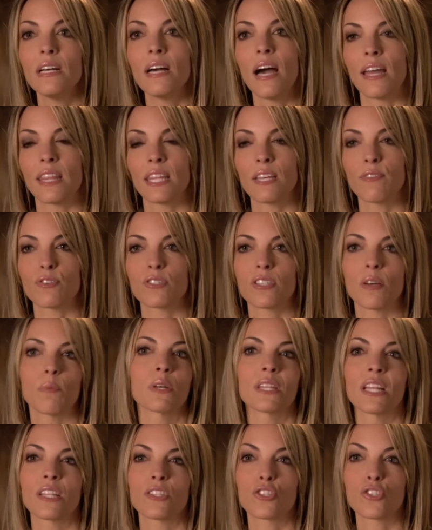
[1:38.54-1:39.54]
I think for someone
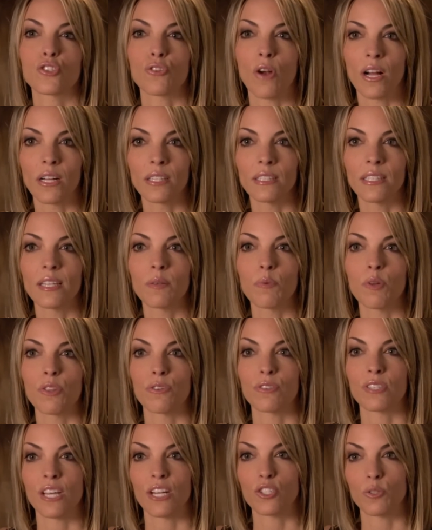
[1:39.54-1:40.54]
that's struggling with their
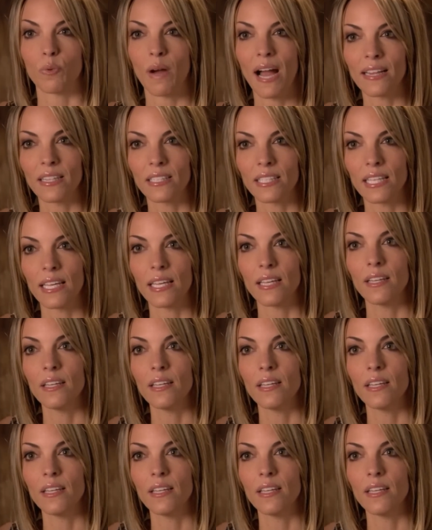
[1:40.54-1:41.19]
sexuality,